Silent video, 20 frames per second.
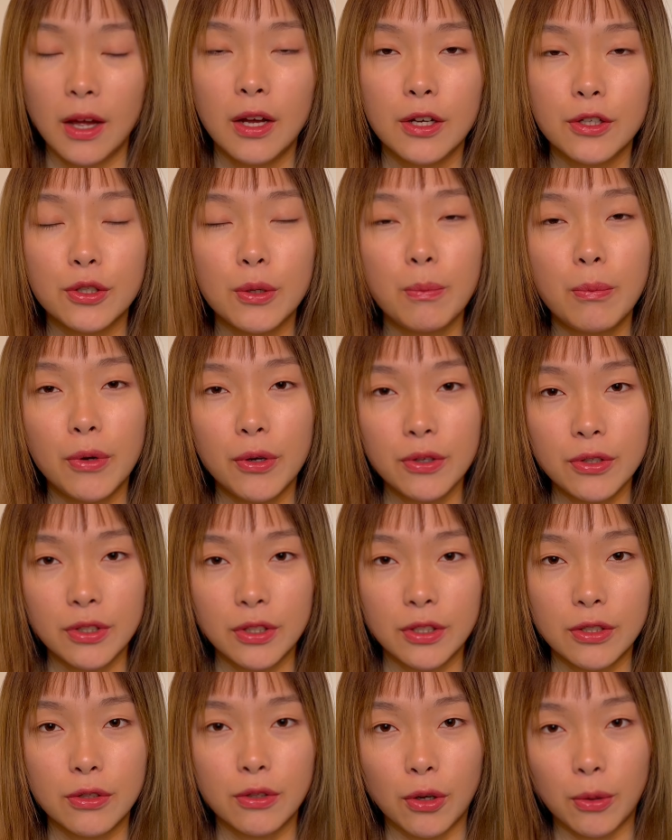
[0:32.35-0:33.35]
So, most
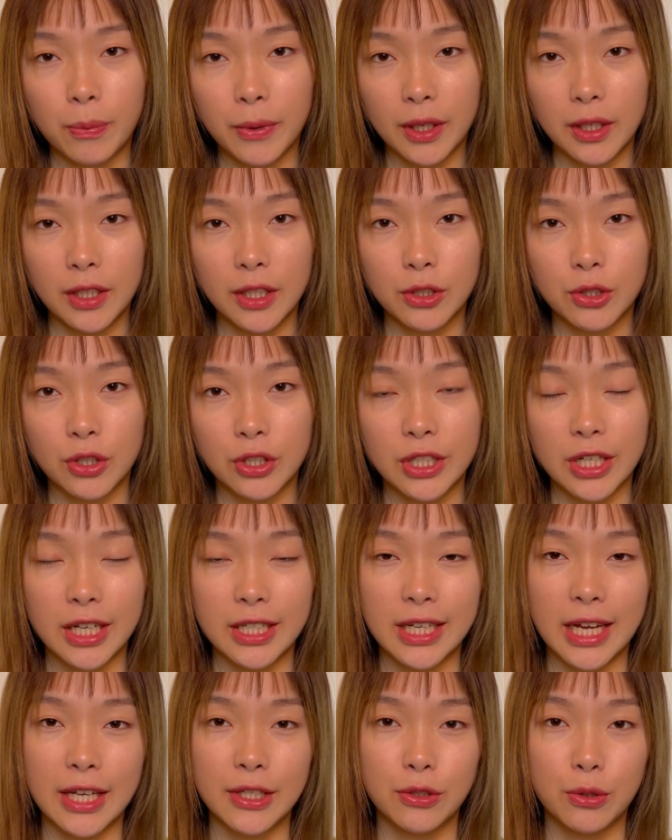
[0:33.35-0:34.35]
dystopian literature
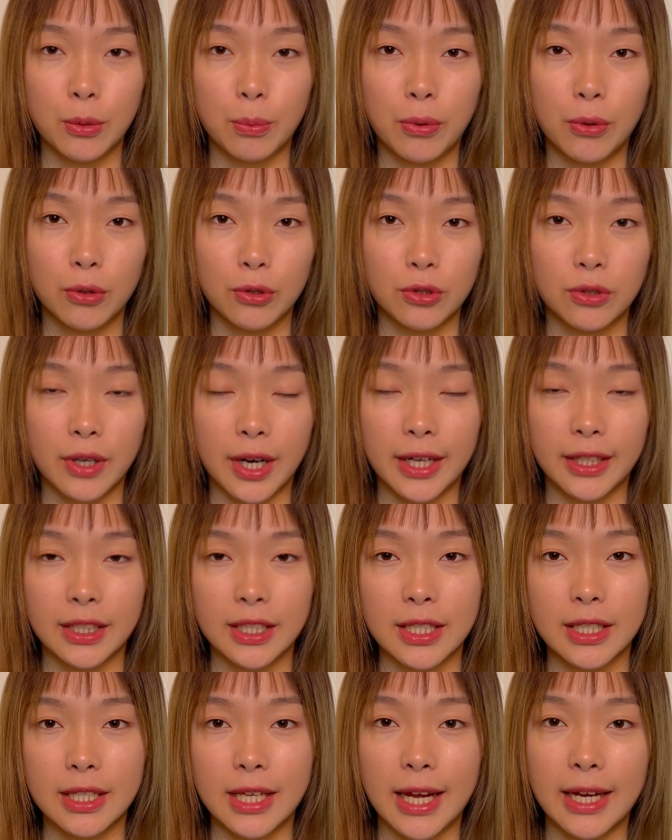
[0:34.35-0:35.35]
tends to portray the
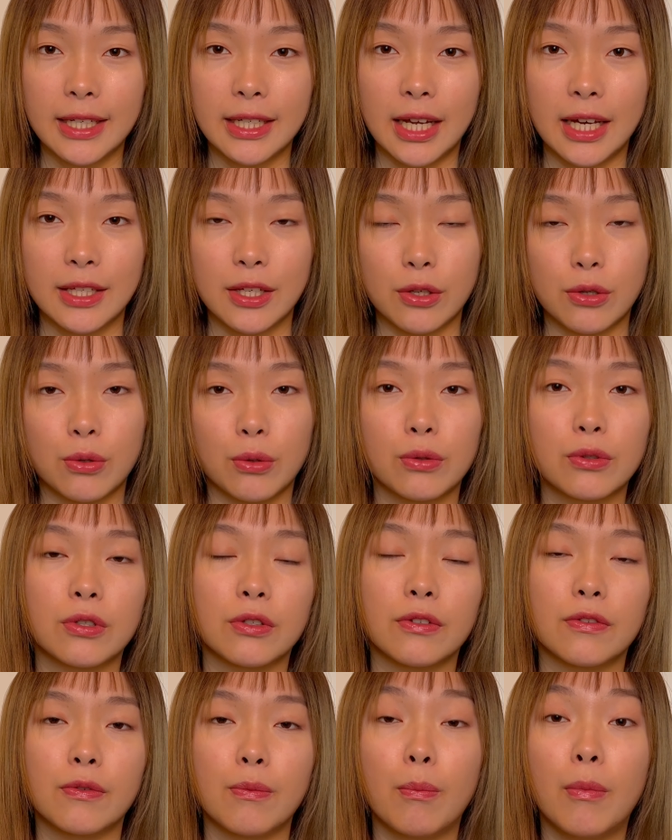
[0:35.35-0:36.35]
state as a sort
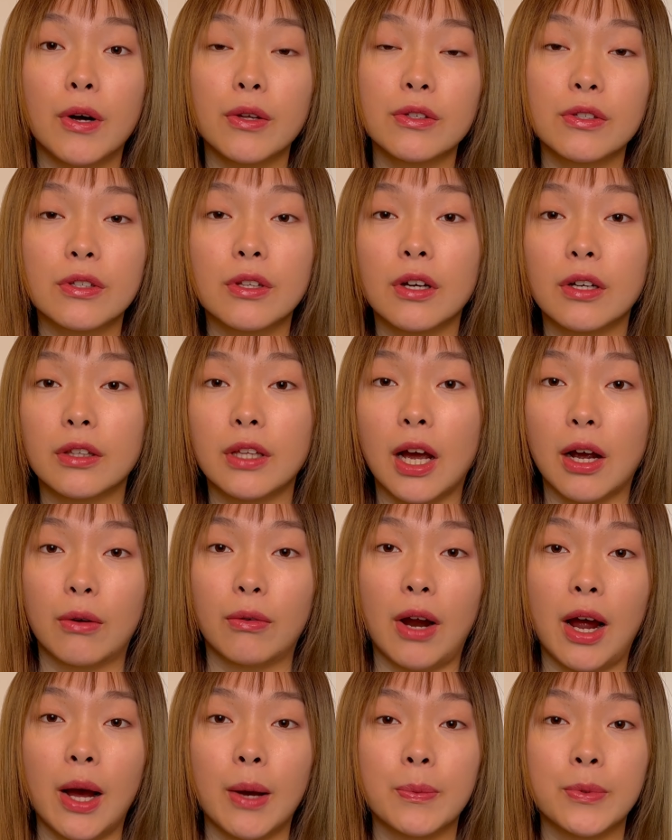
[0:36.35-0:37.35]
of monster that
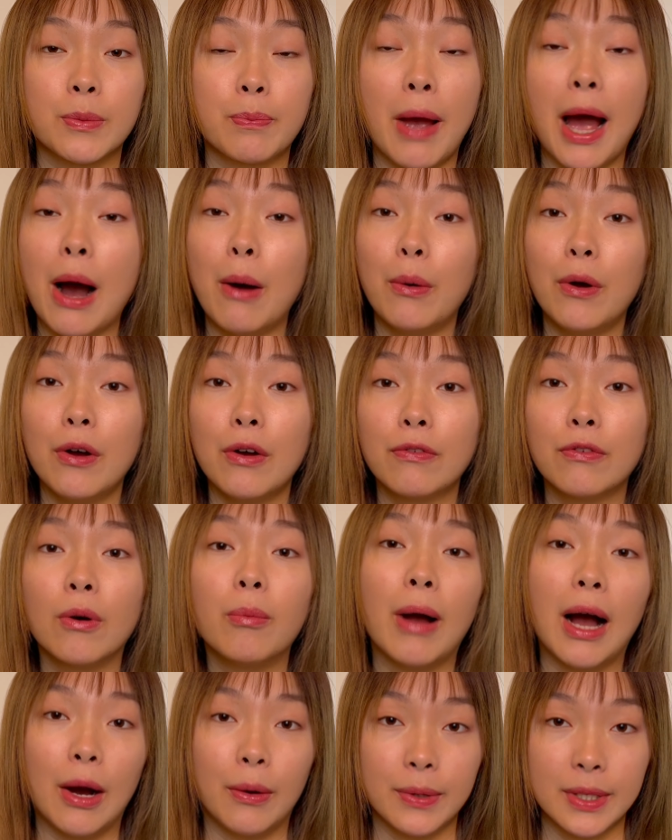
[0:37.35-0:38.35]
grabs power for
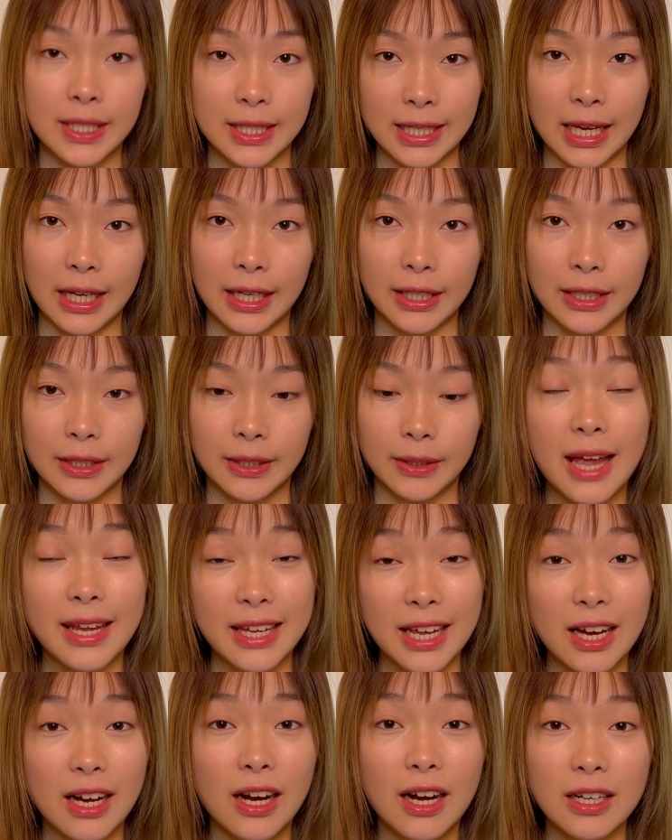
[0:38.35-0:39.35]
power's sake.
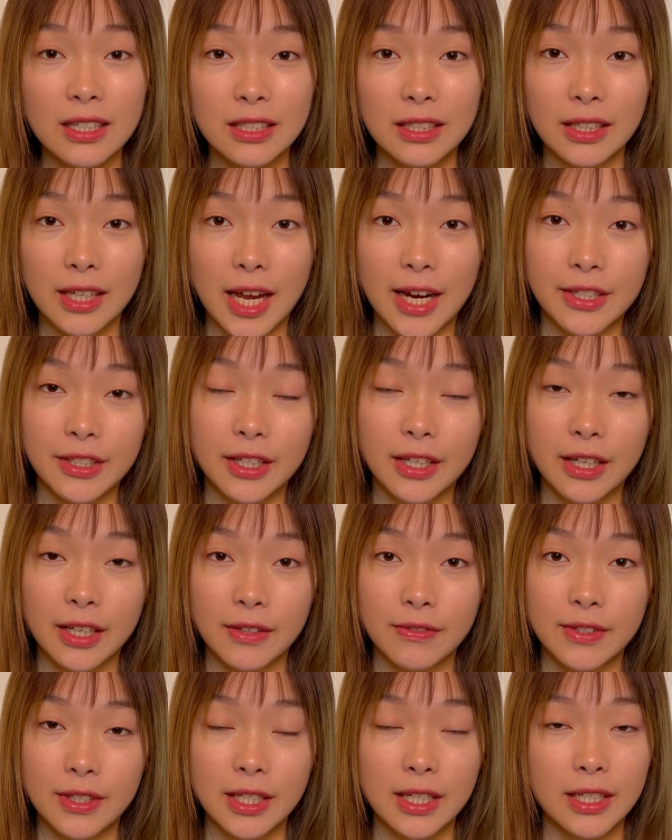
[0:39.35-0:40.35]
Yet, Huxley actually
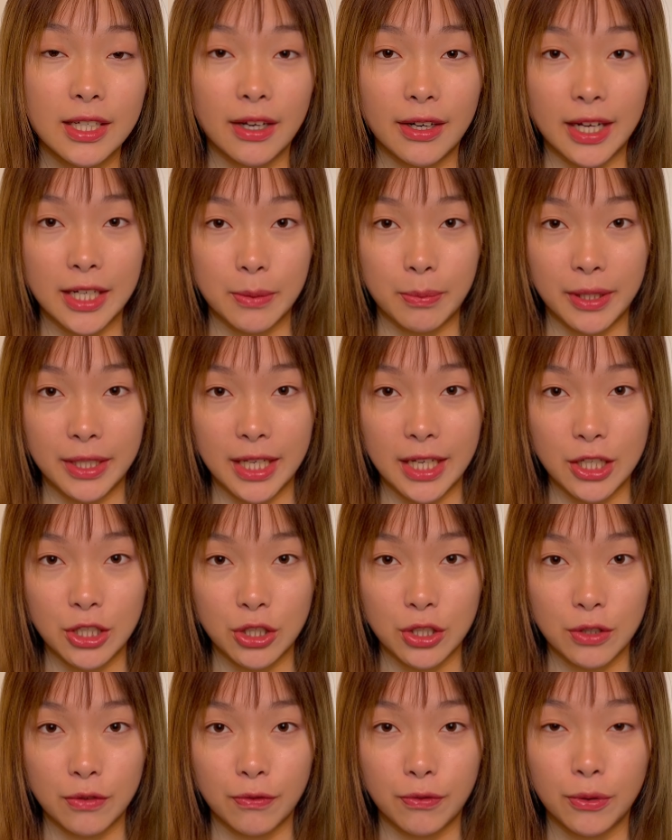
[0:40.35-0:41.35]
gives detailed
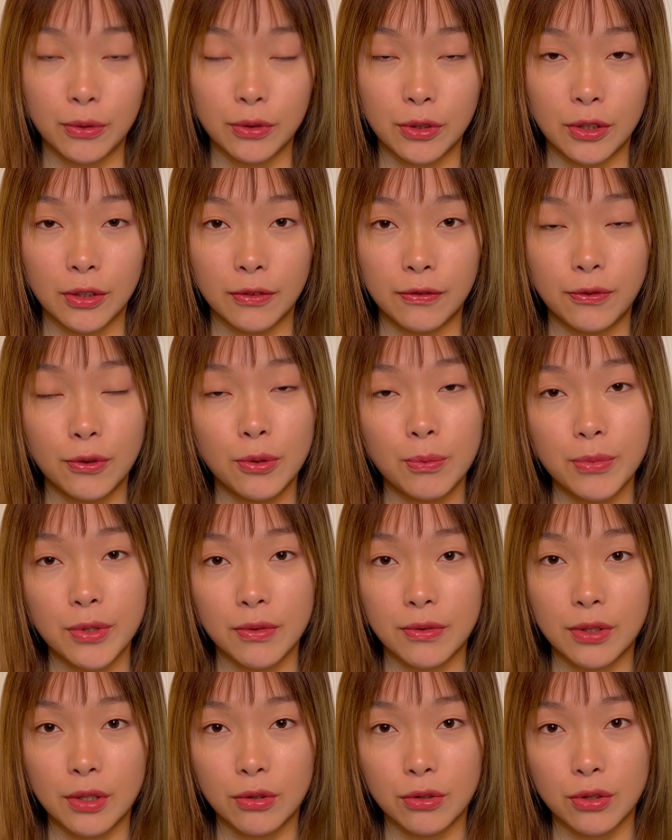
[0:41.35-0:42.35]
explanation for the forms of
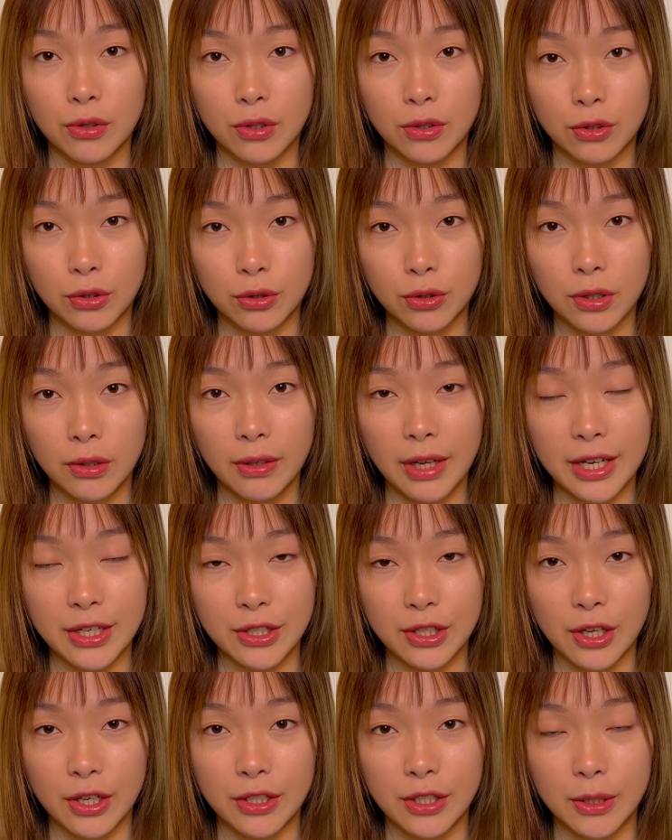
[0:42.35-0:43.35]
social control
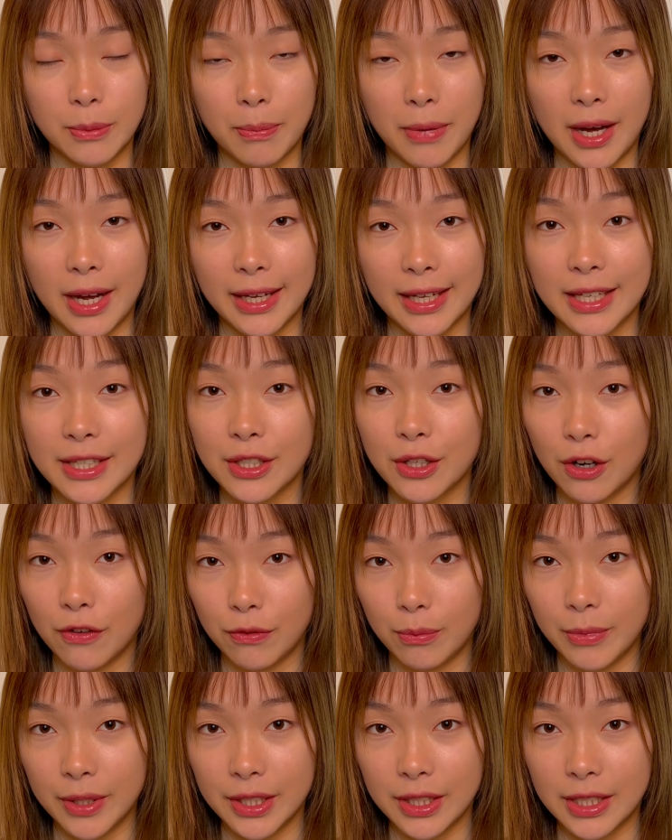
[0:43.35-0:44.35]
exerted by his
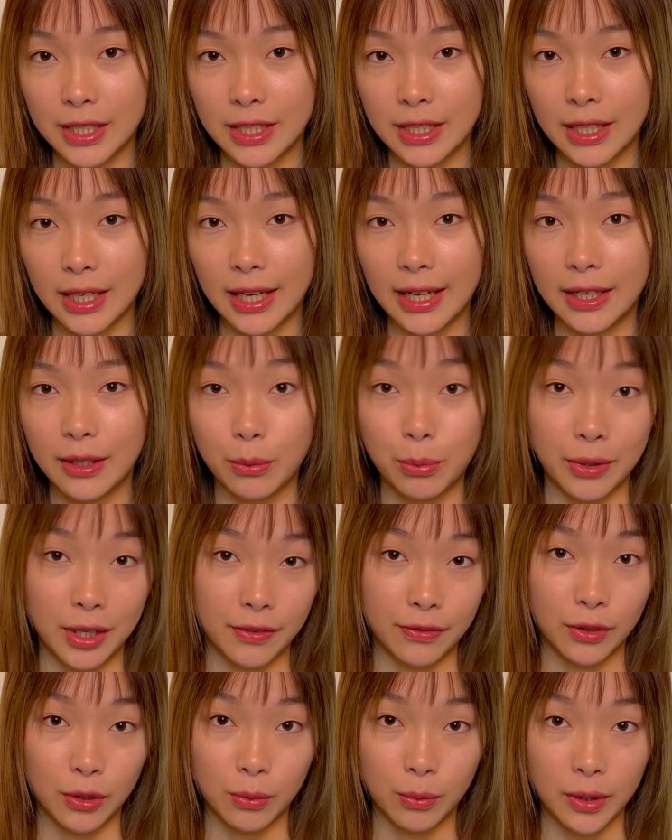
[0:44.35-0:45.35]
governments in
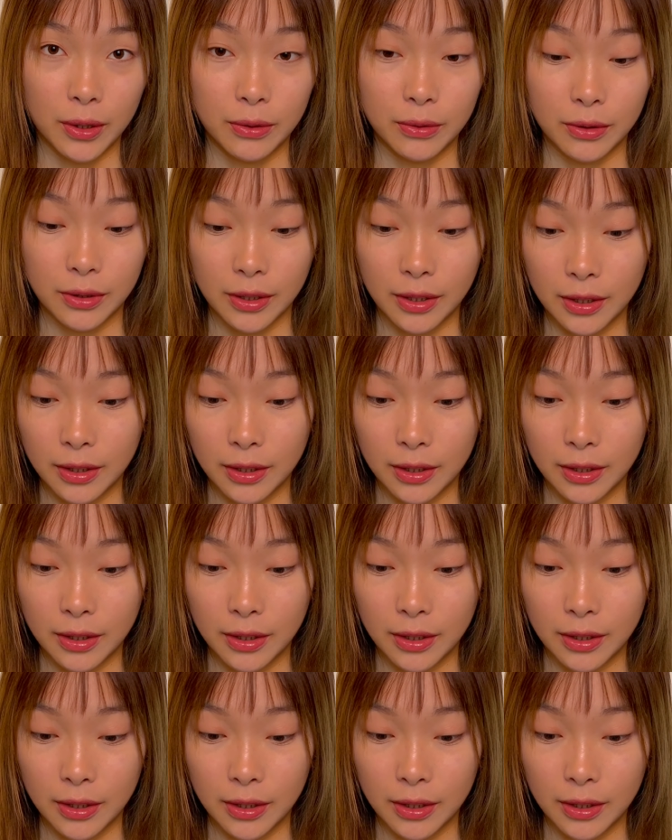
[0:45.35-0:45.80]
Brave New World.